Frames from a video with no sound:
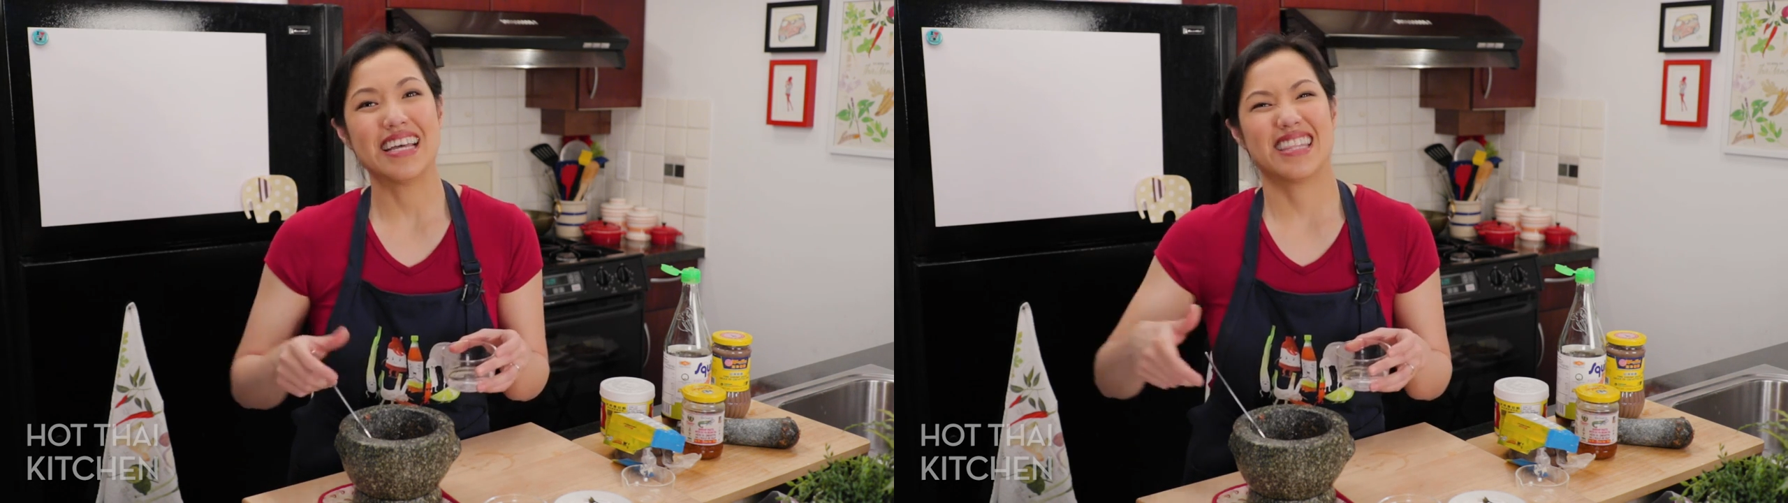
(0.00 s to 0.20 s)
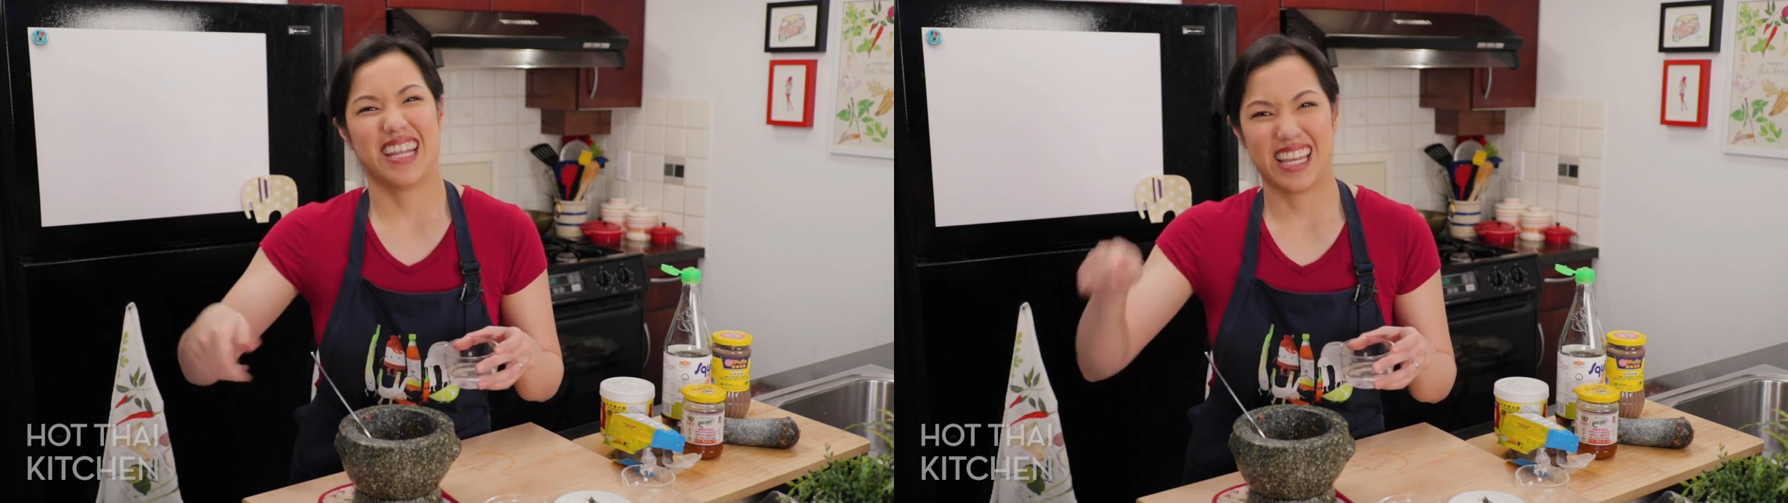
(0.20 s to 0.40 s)

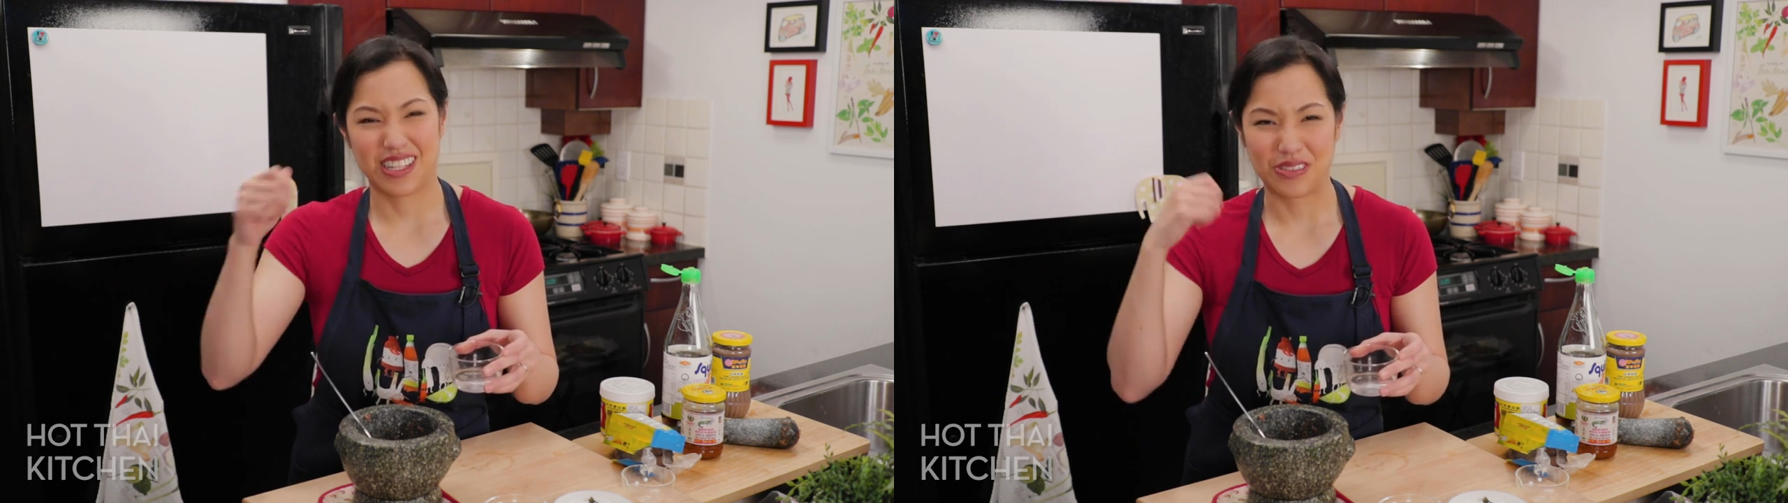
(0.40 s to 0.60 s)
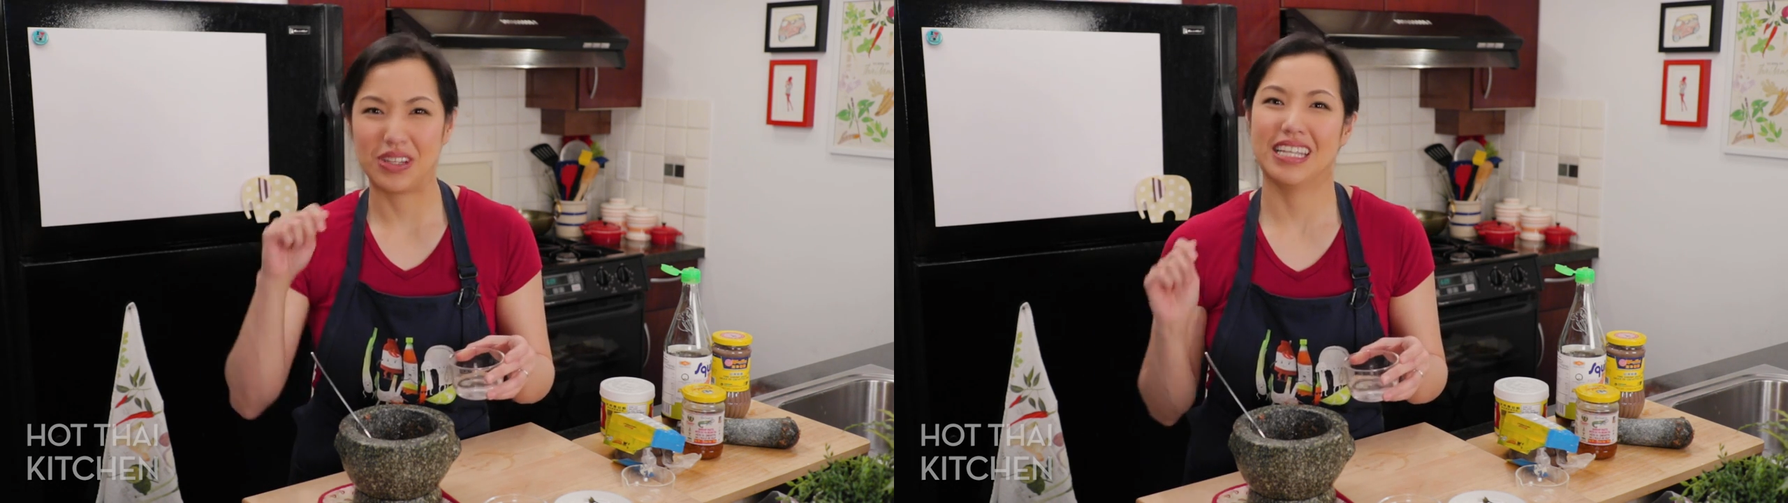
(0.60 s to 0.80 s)
then I
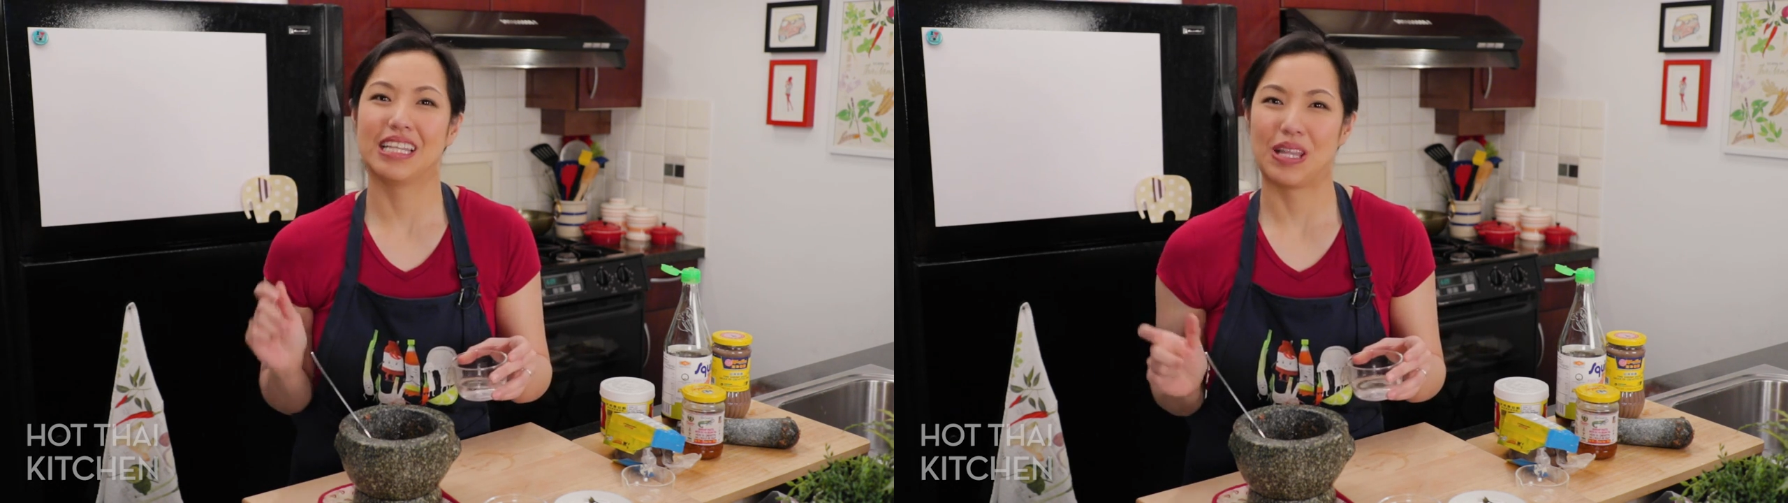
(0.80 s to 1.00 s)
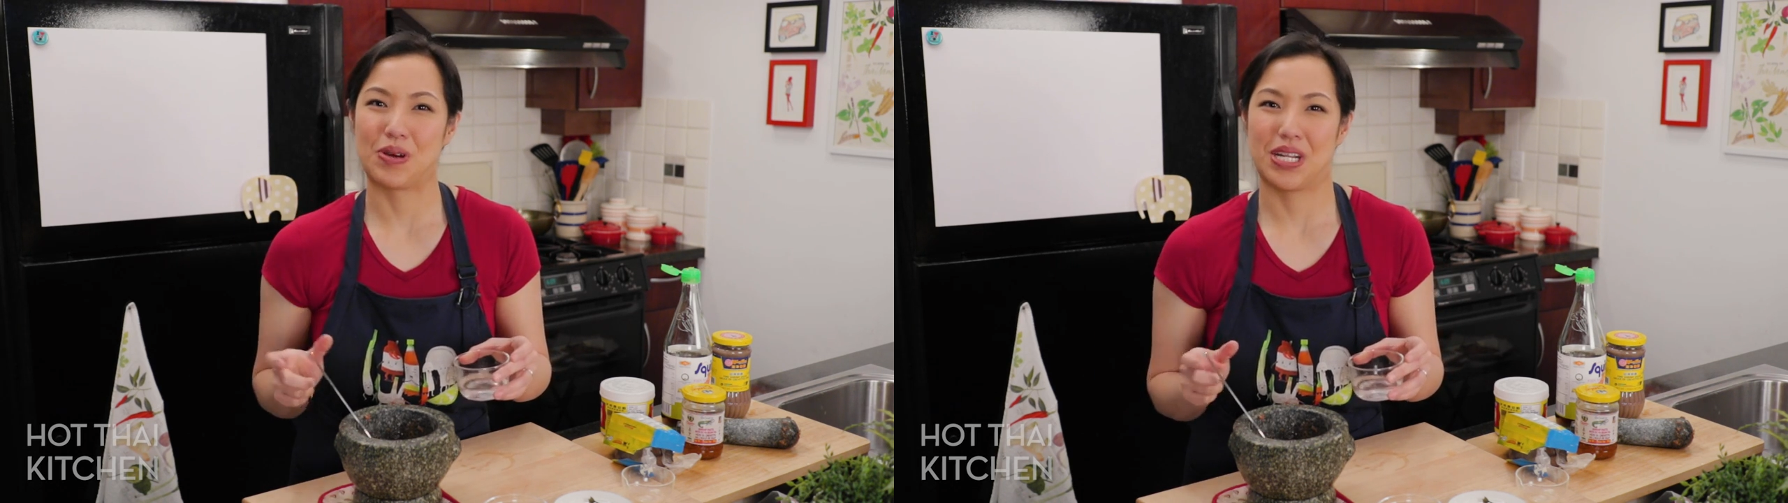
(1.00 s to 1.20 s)
can really
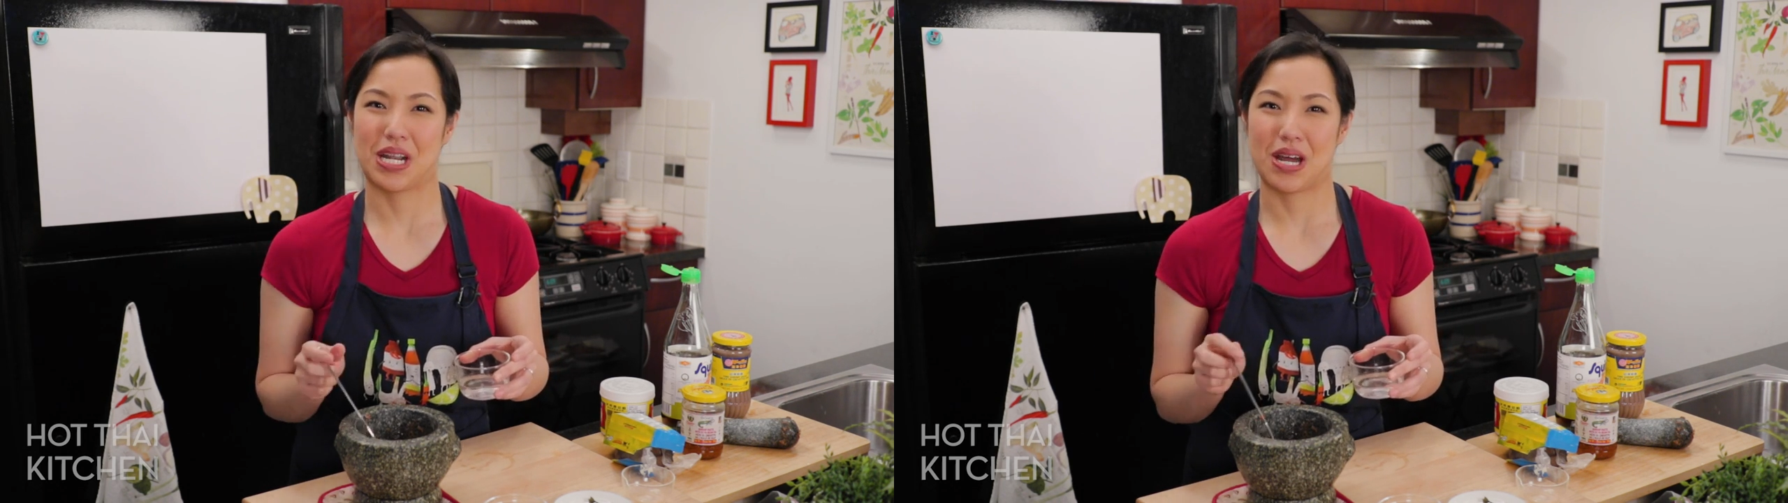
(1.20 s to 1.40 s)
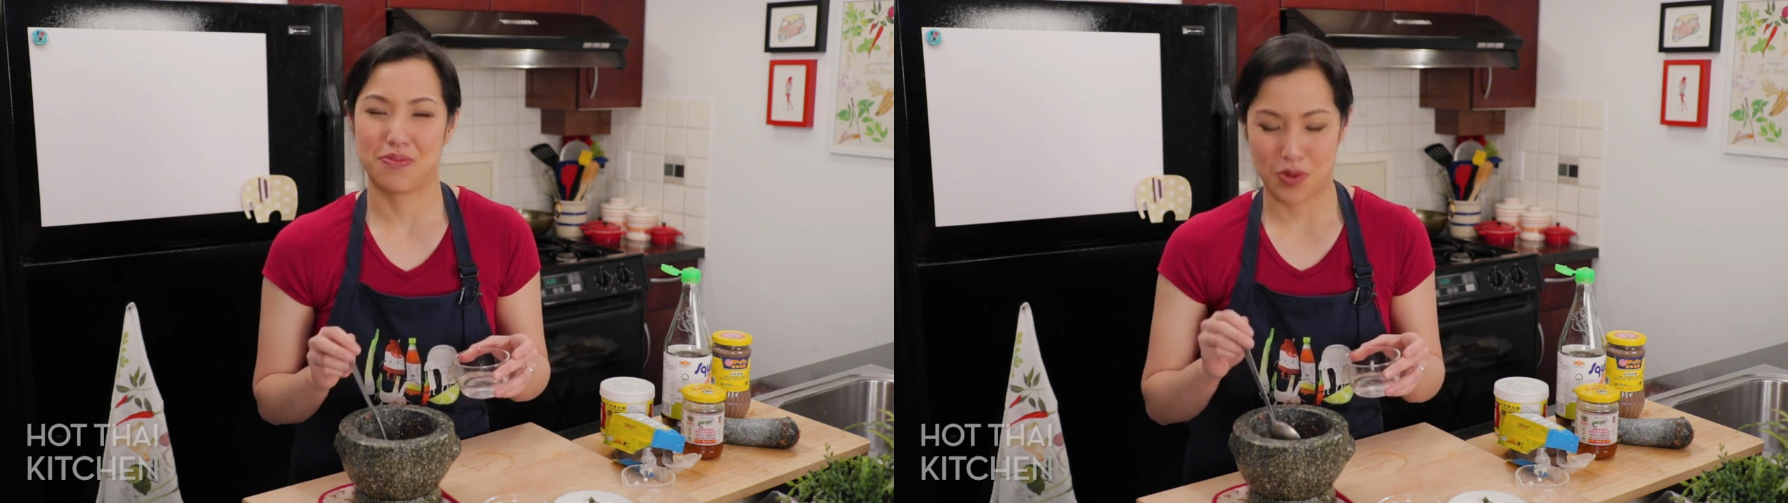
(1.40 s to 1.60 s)
load it
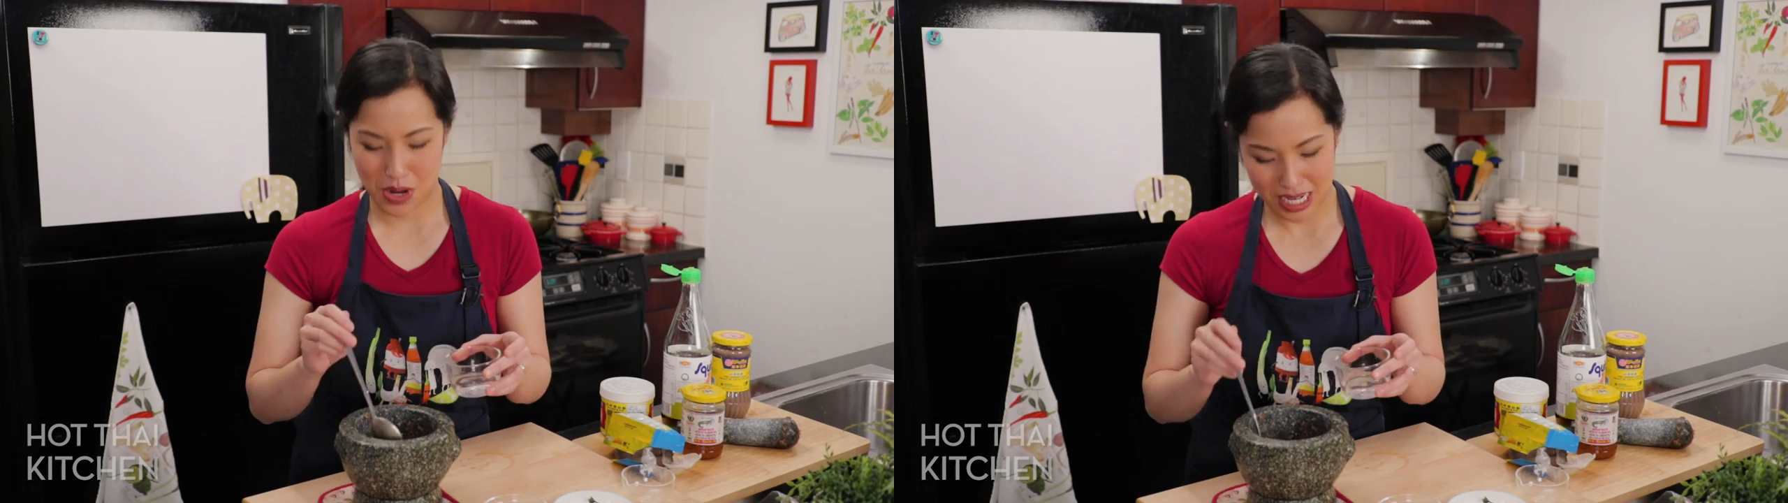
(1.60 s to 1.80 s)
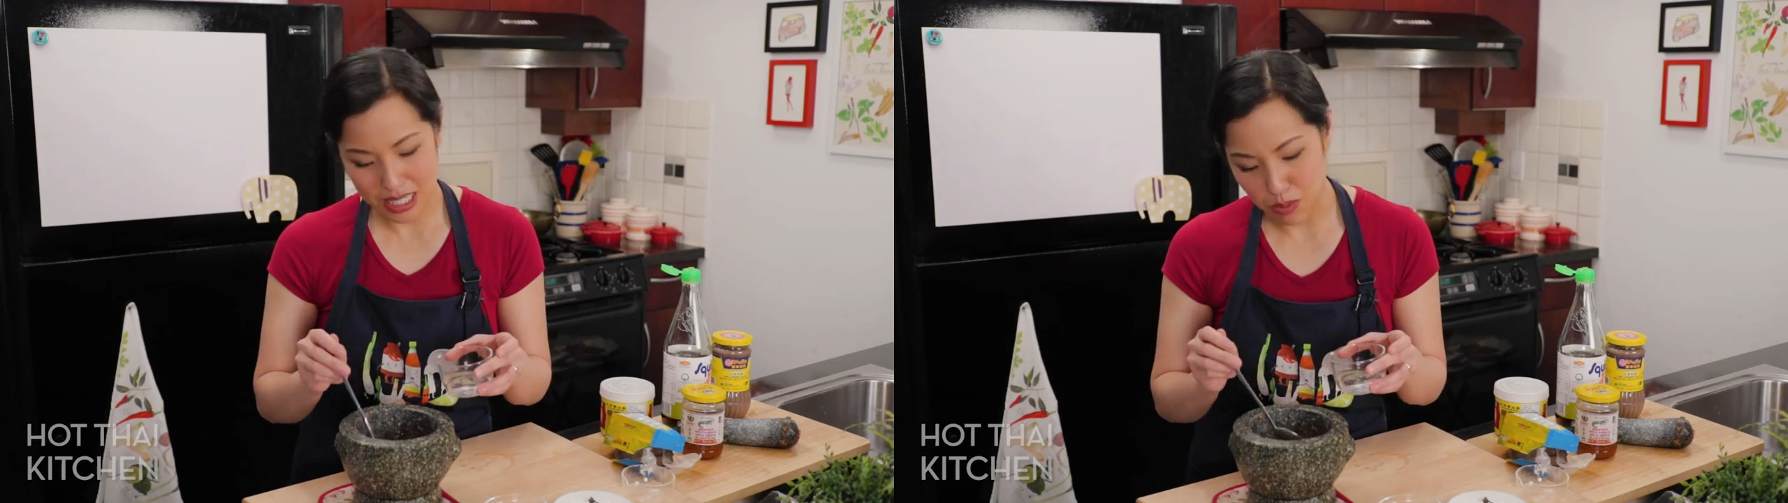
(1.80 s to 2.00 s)
on more
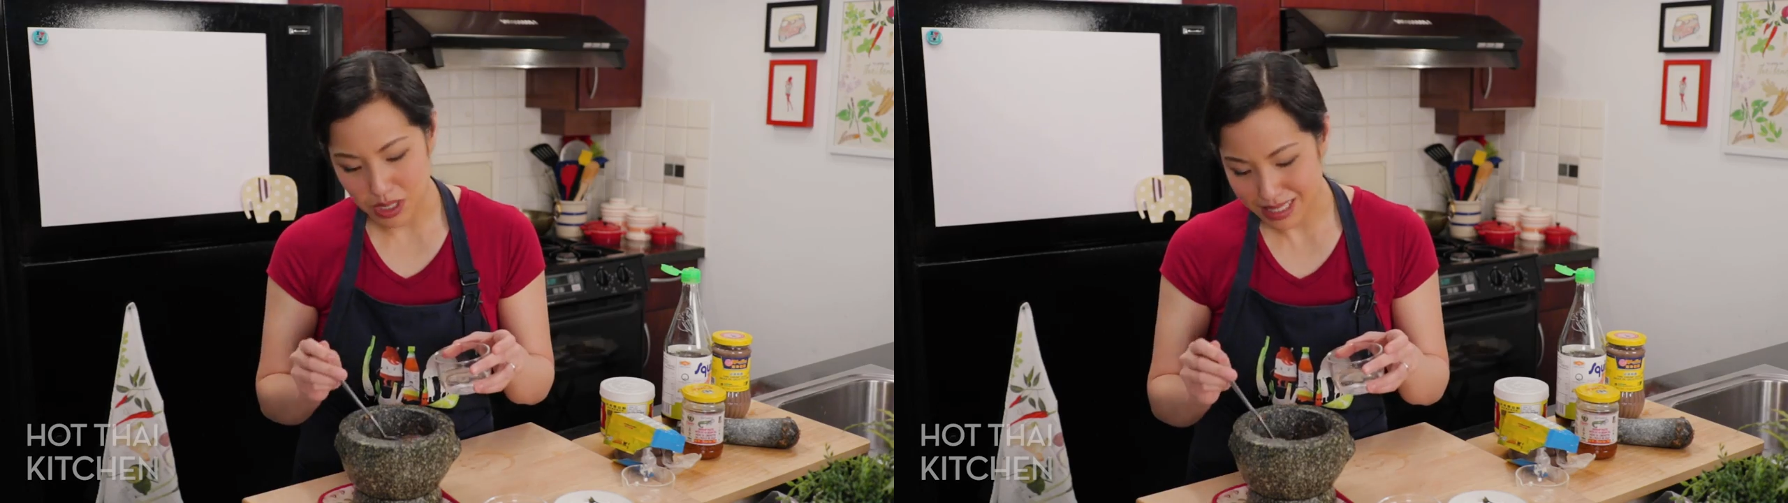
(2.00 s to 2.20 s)
and it's more